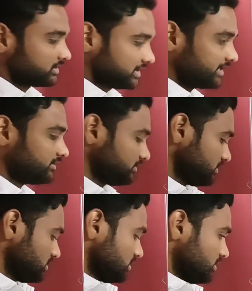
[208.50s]

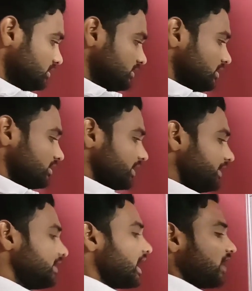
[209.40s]
then
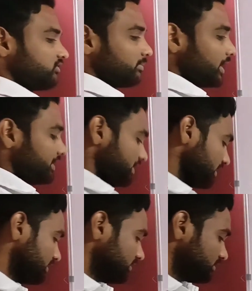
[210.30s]
any alpha
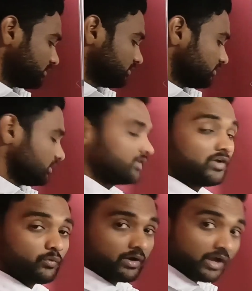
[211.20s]
particle,
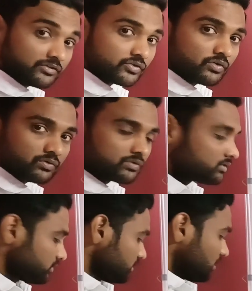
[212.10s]
even one
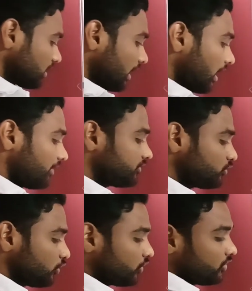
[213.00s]
also, can't
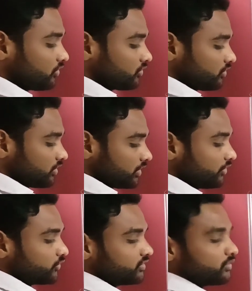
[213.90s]
go
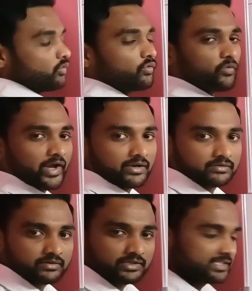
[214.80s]
into the gold foil.
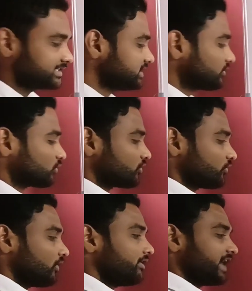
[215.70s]
This is the
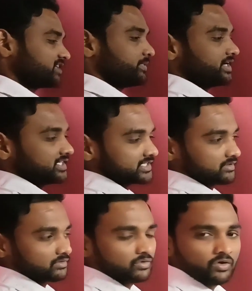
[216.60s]
Rutherford
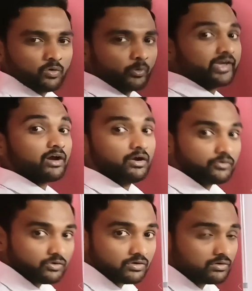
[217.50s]
expectation. Why
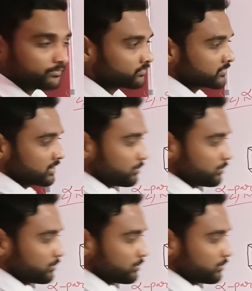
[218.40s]
can't go?